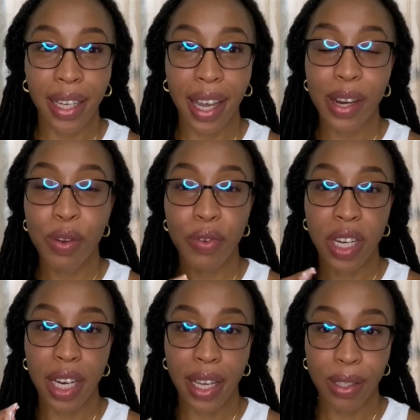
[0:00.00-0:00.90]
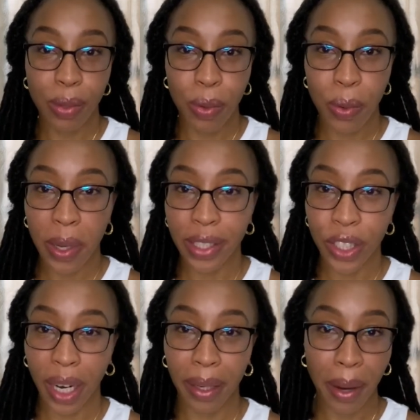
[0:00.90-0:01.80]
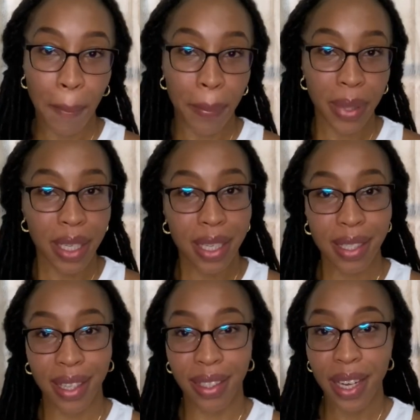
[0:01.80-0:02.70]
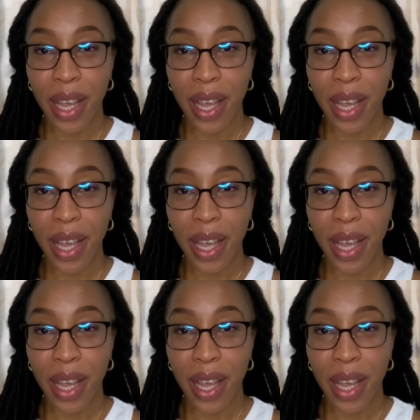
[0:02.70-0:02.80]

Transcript: I don't really like to go and check numbers and